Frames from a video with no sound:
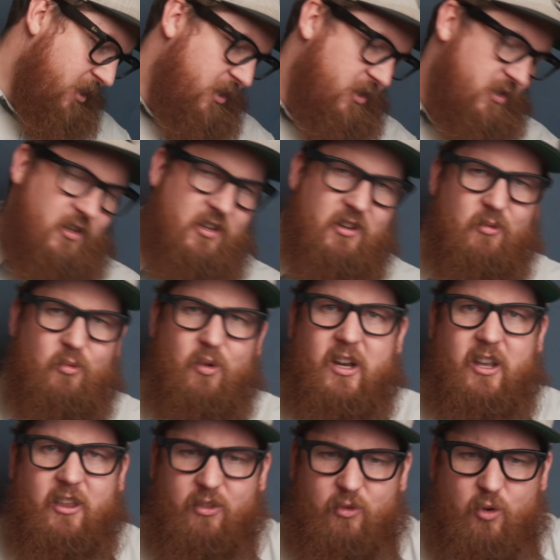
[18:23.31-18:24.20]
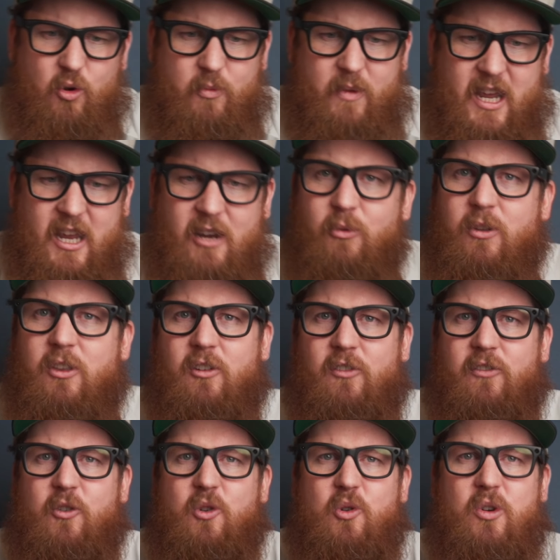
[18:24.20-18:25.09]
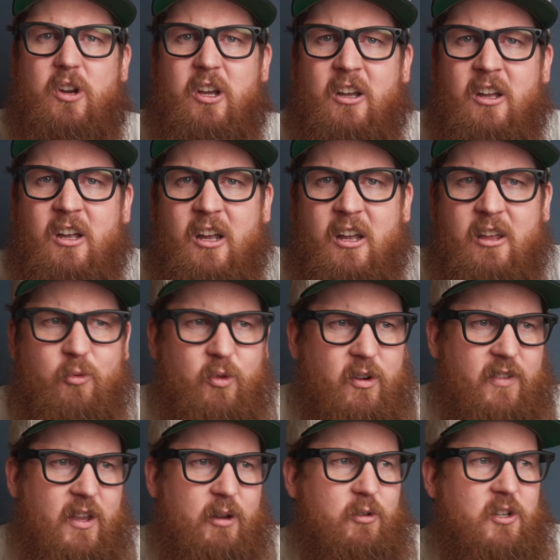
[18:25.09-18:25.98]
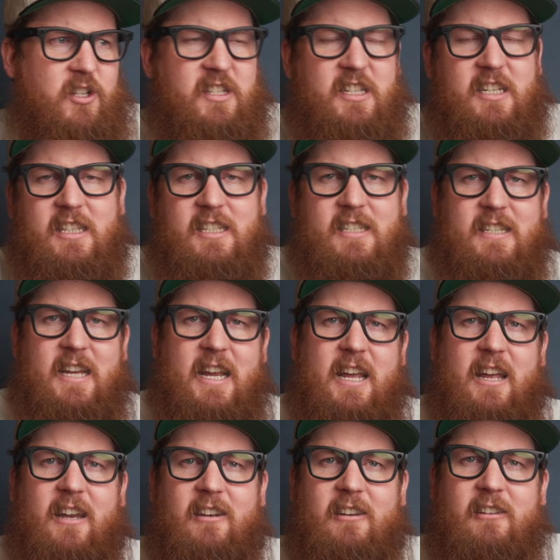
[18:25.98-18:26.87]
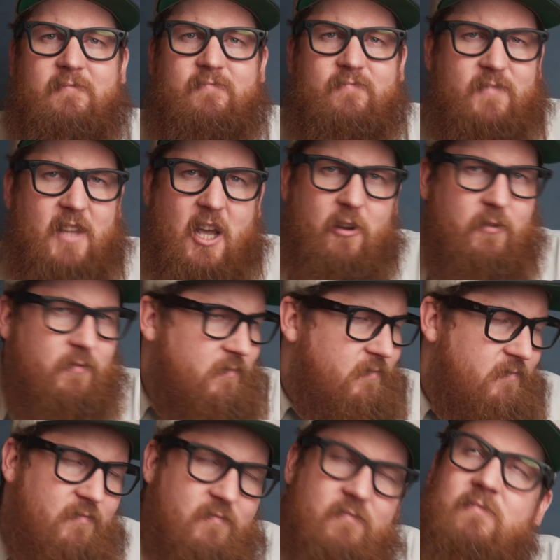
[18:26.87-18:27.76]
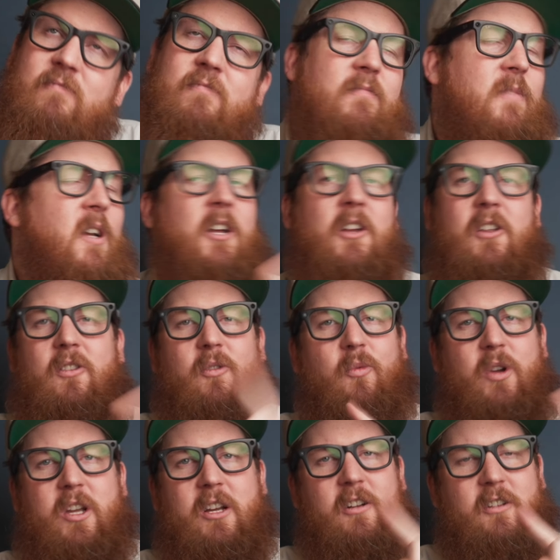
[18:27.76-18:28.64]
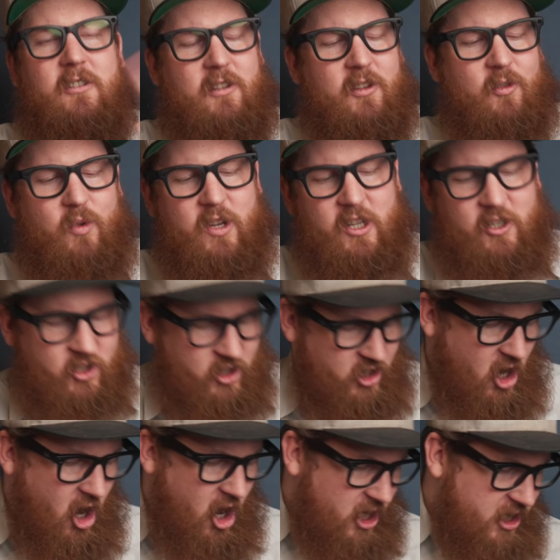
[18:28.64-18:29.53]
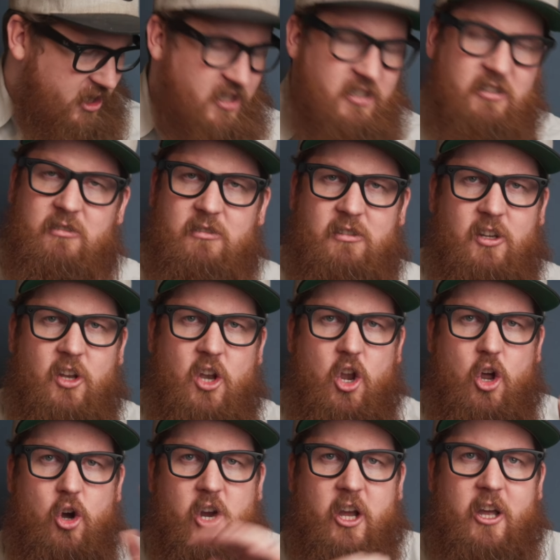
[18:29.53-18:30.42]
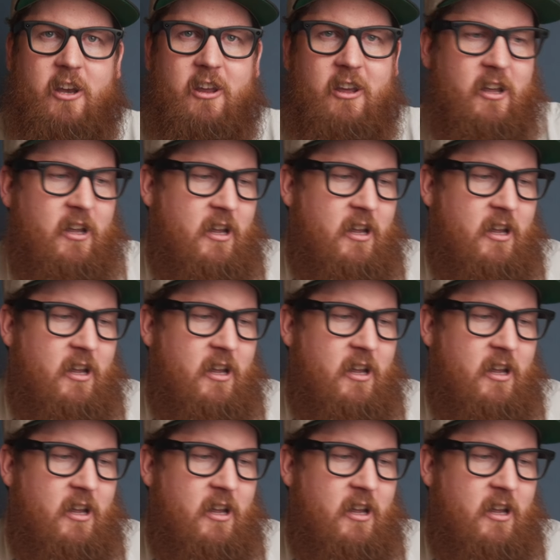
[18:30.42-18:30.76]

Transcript: So you throw them in with your food? What if they were just in the sand? No. The wheel chocks, no good.